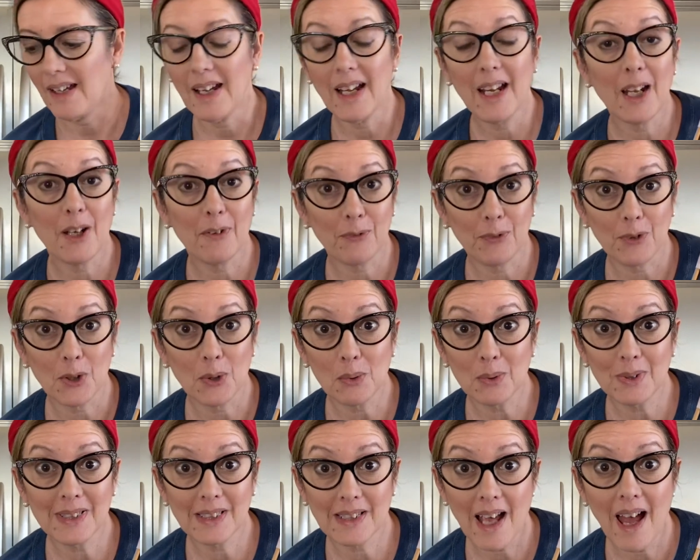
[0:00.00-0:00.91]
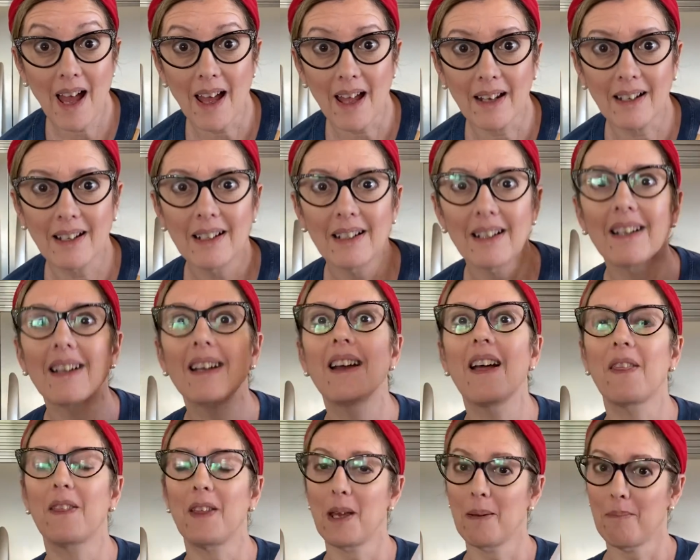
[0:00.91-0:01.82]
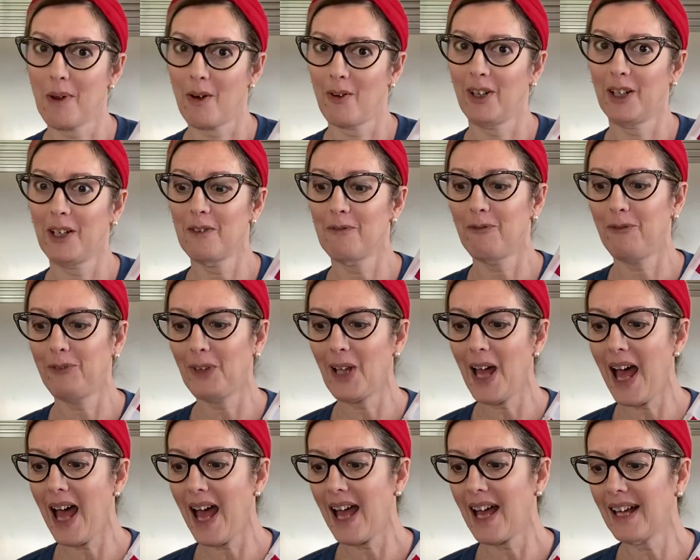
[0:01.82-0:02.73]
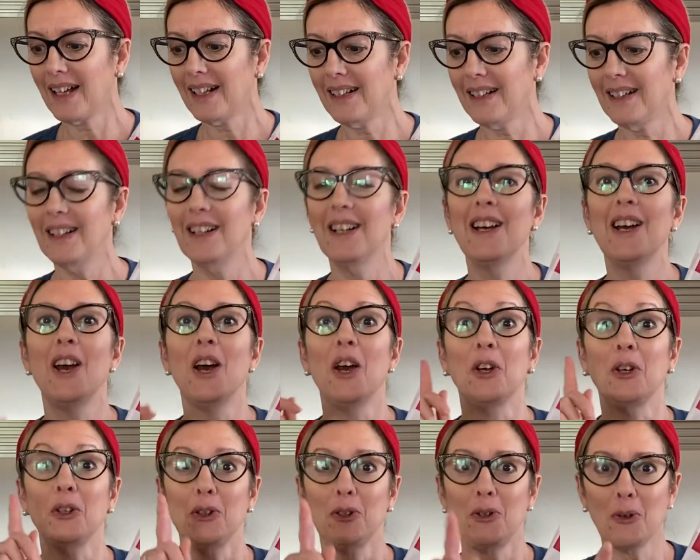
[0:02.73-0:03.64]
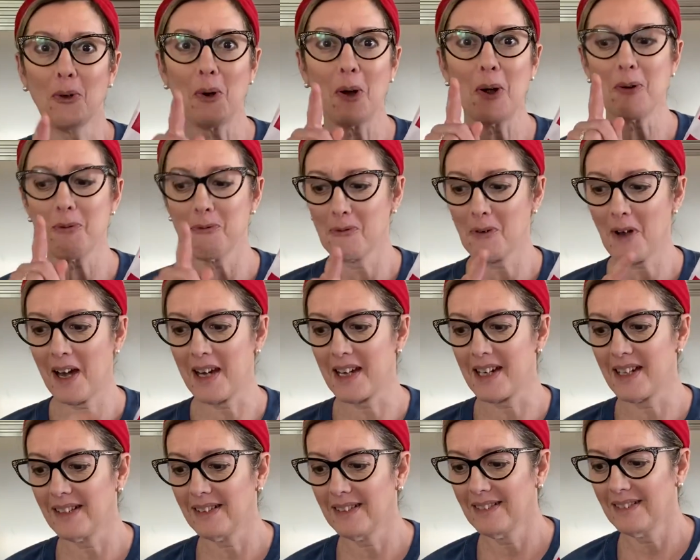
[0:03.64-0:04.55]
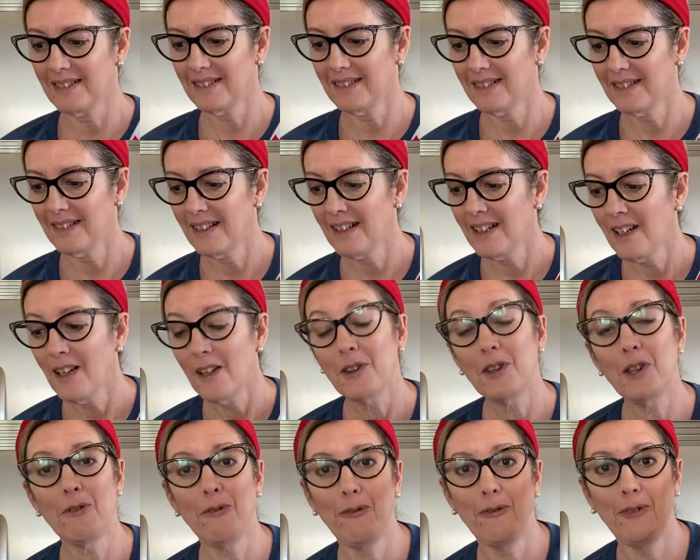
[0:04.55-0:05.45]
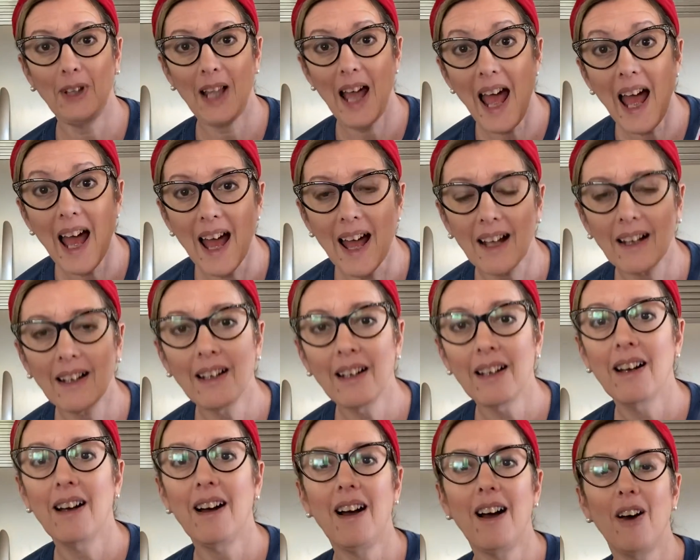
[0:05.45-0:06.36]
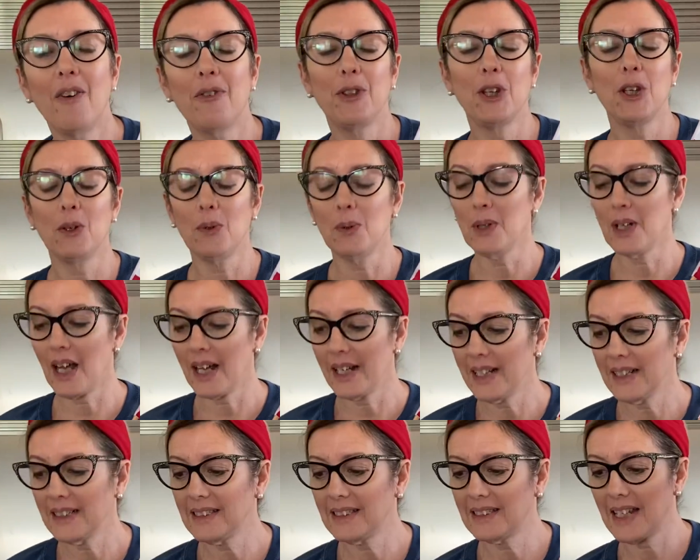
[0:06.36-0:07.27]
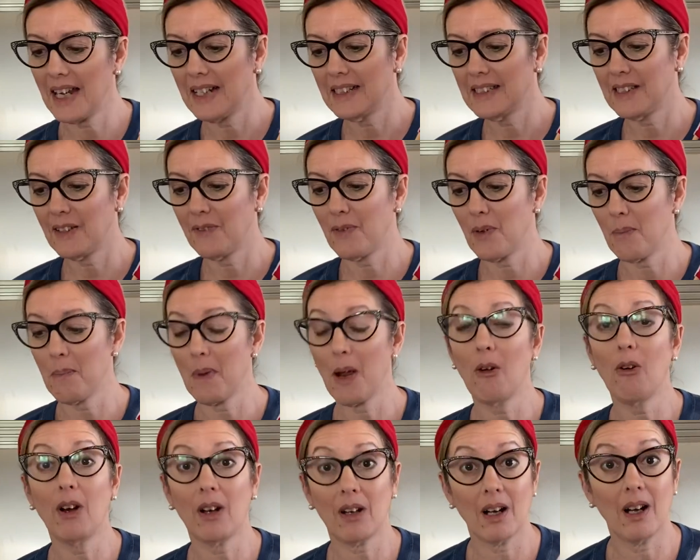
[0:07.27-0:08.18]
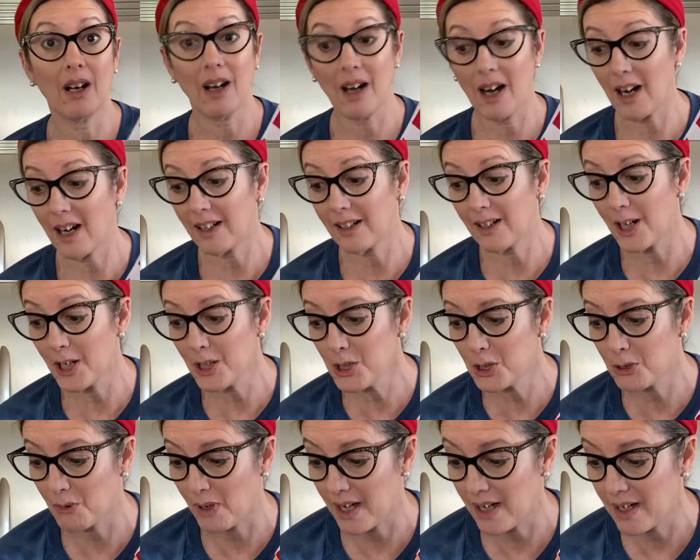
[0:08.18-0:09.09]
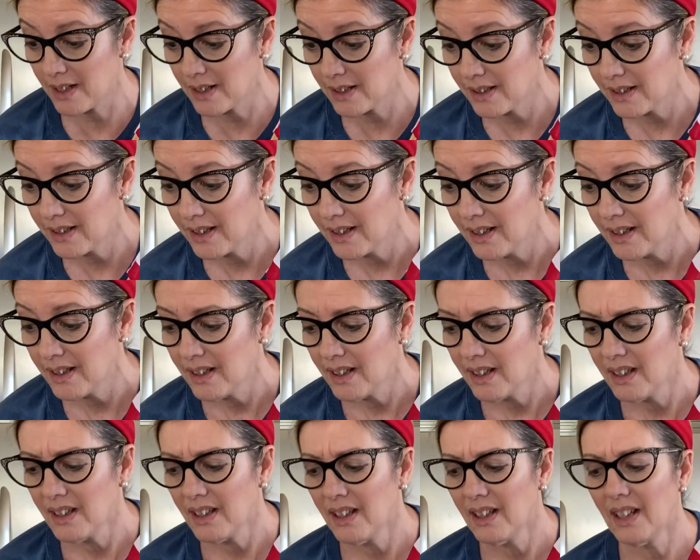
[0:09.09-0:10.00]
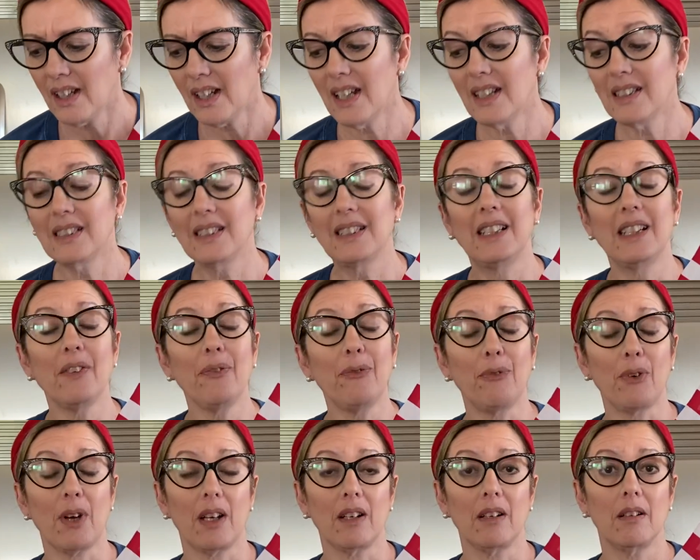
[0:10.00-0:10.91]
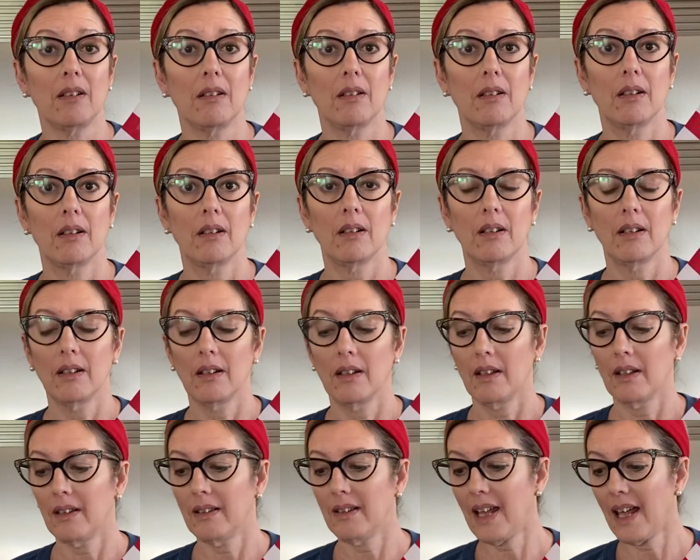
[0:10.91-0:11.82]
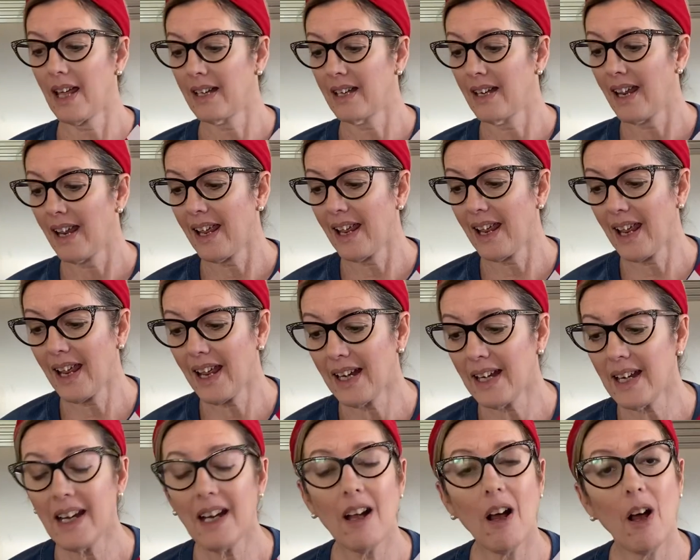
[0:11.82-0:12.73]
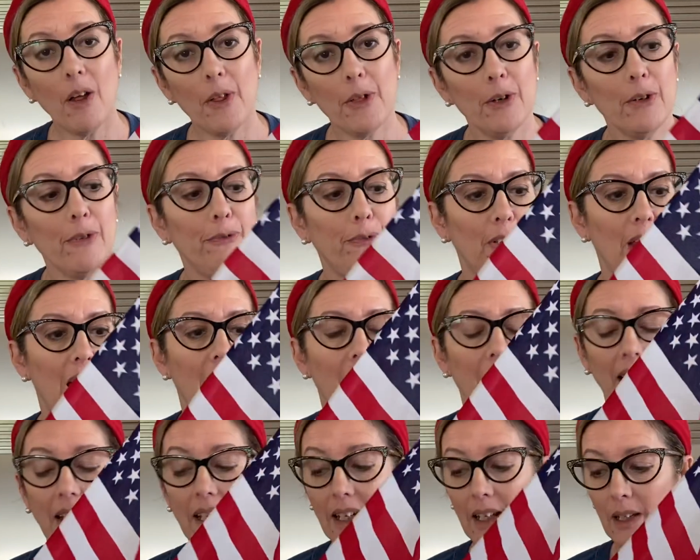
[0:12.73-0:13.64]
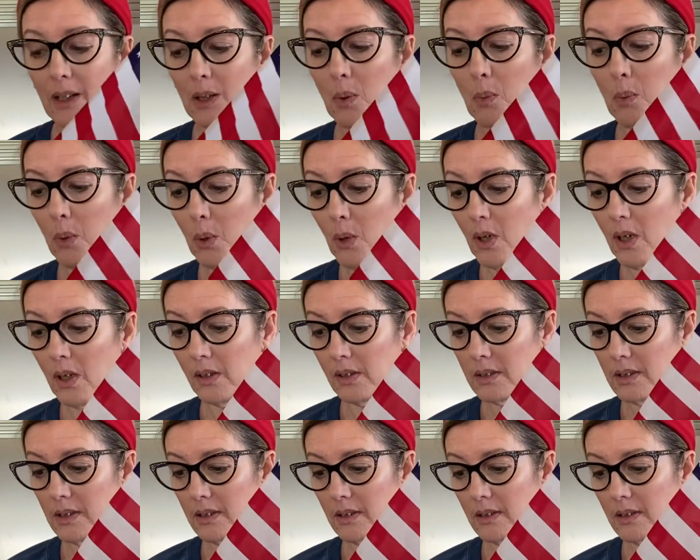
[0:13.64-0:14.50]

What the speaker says: If you said the American flag, you're right. The flag of the United States of America, our country, is different than any other flag in the world.